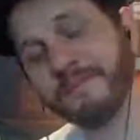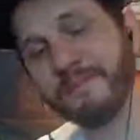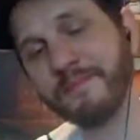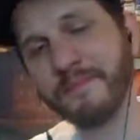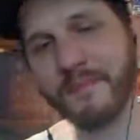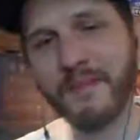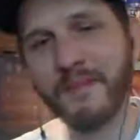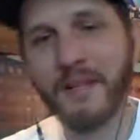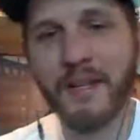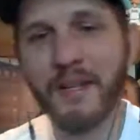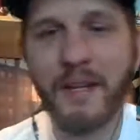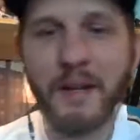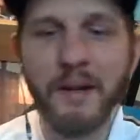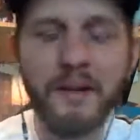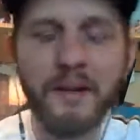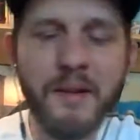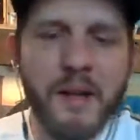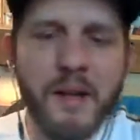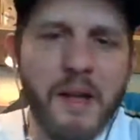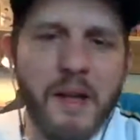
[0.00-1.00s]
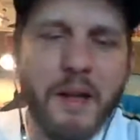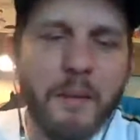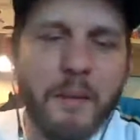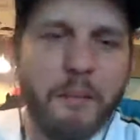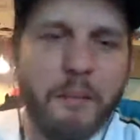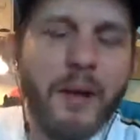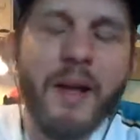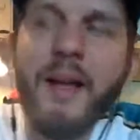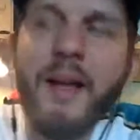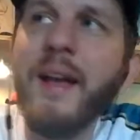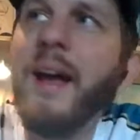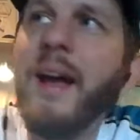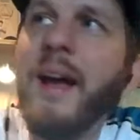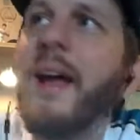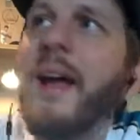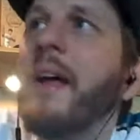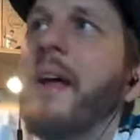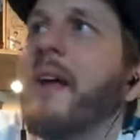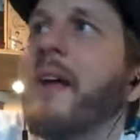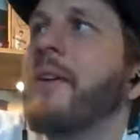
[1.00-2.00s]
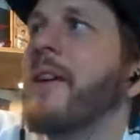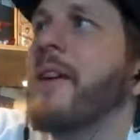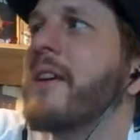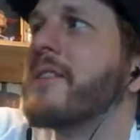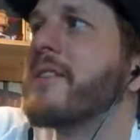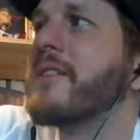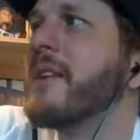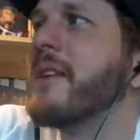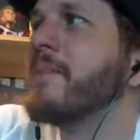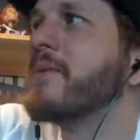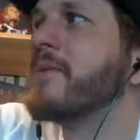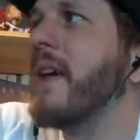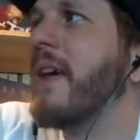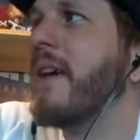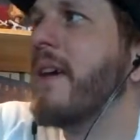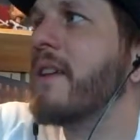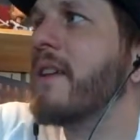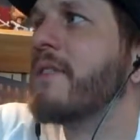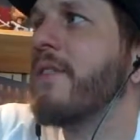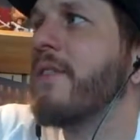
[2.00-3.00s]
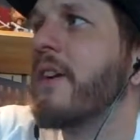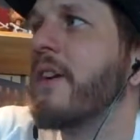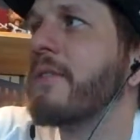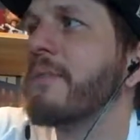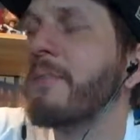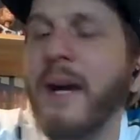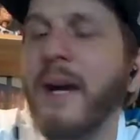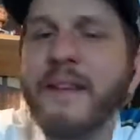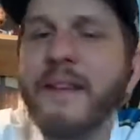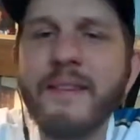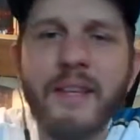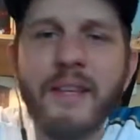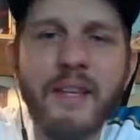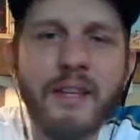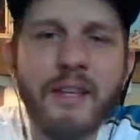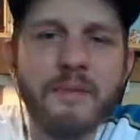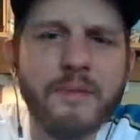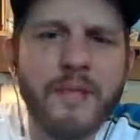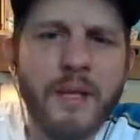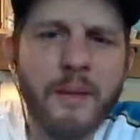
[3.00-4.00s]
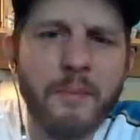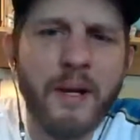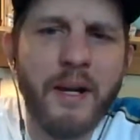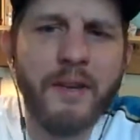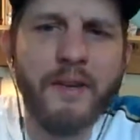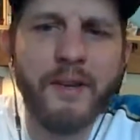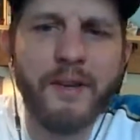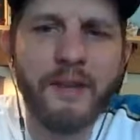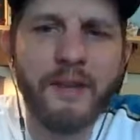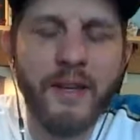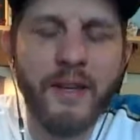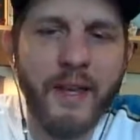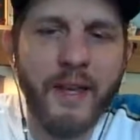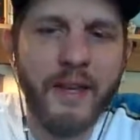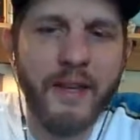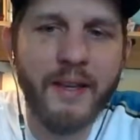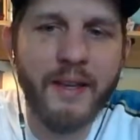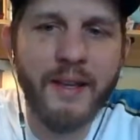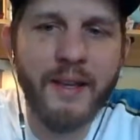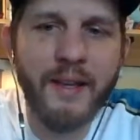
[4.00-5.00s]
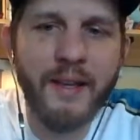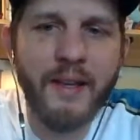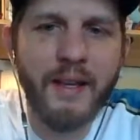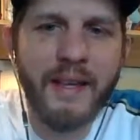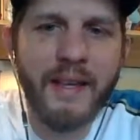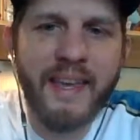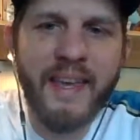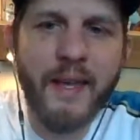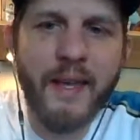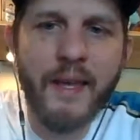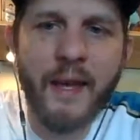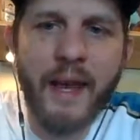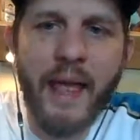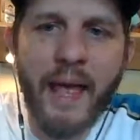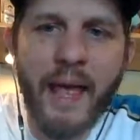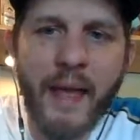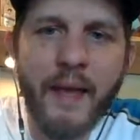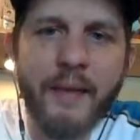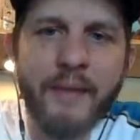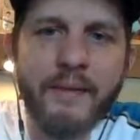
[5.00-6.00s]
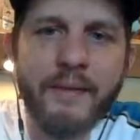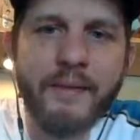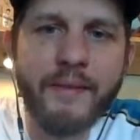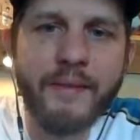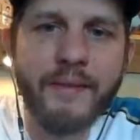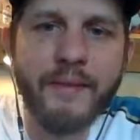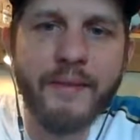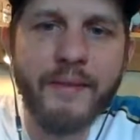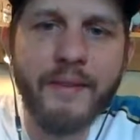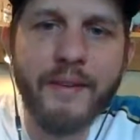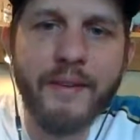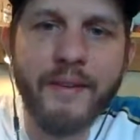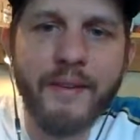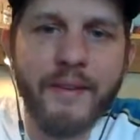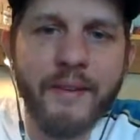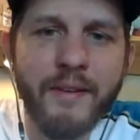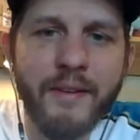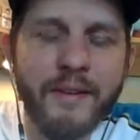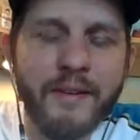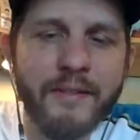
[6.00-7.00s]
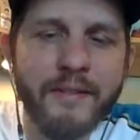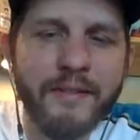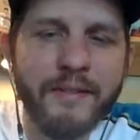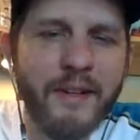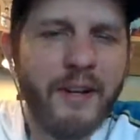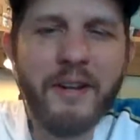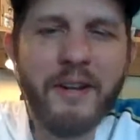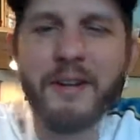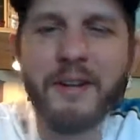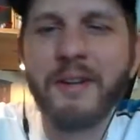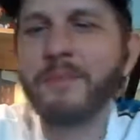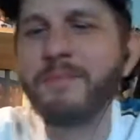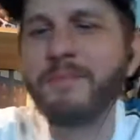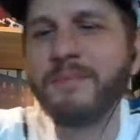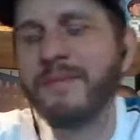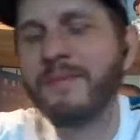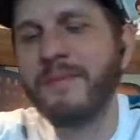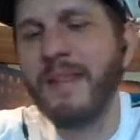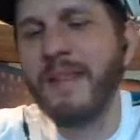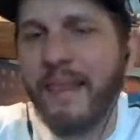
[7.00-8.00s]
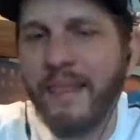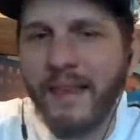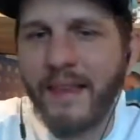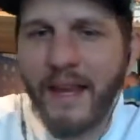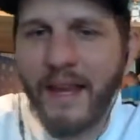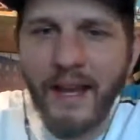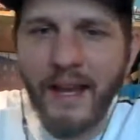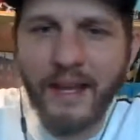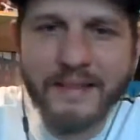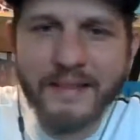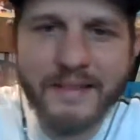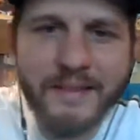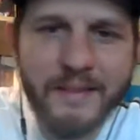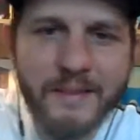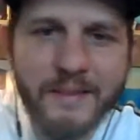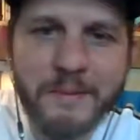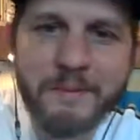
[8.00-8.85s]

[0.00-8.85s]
Okay. But I don't know. It seems like as far as my teams, I'm either like kicking ass or dead last.